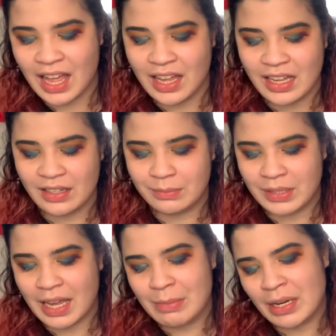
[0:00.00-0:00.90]

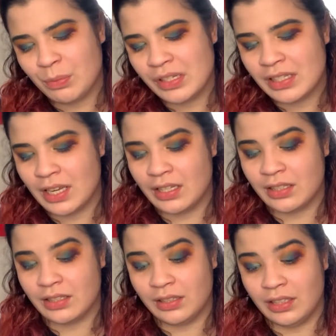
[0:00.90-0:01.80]
I mean, I wouldn't say it
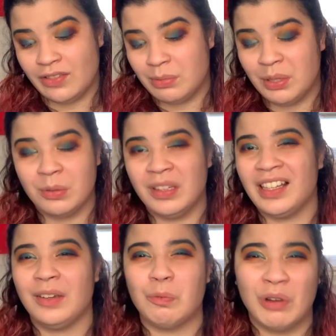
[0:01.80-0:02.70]
leaves me going
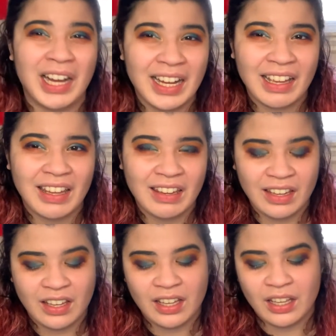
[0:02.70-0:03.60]
like, why?
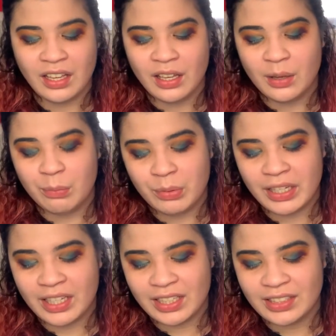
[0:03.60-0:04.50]

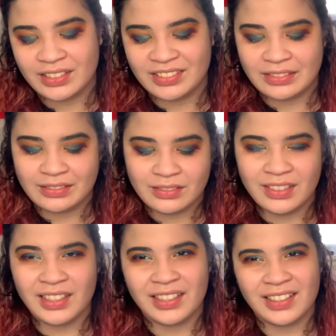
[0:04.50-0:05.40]
But
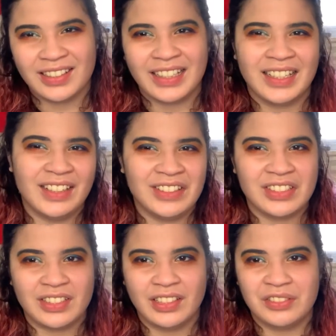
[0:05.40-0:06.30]
it kind of
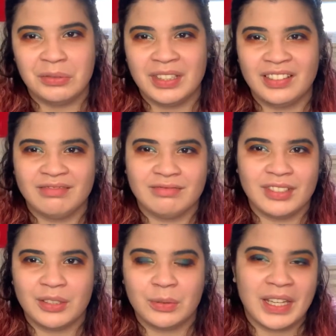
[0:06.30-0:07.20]
just leaves me like,
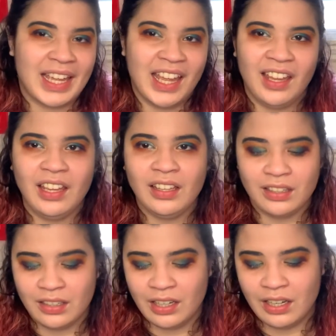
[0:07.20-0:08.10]
okay,
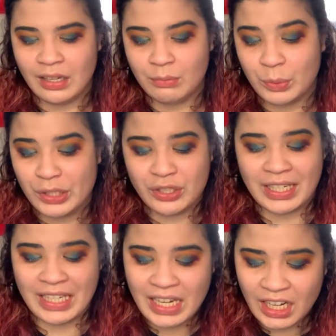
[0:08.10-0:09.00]
why should
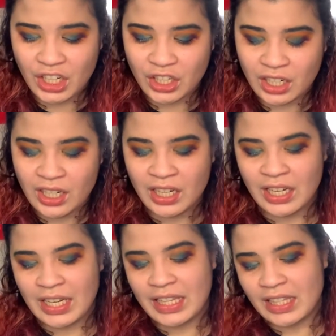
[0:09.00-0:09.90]
I care?
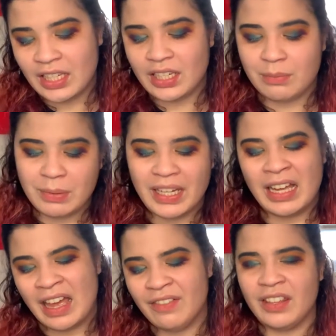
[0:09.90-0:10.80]
I think by
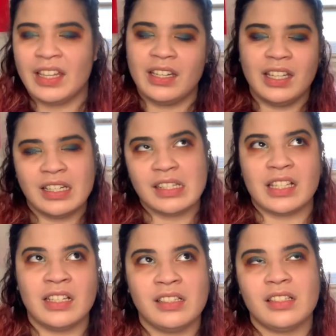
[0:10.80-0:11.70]
having that, in a
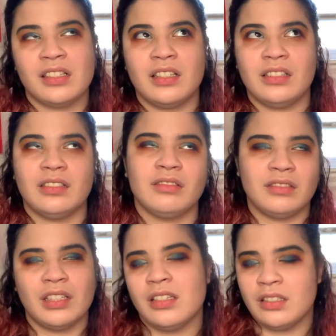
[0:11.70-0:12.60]
sense, it
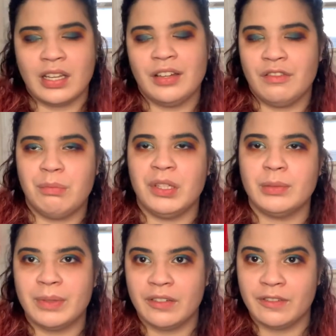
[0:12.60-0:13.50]
does kind of build
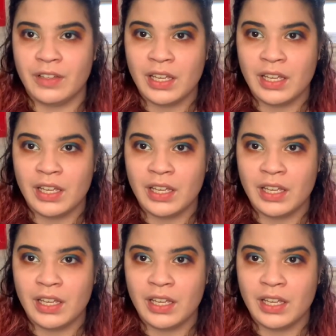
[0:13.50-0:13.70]
a bit of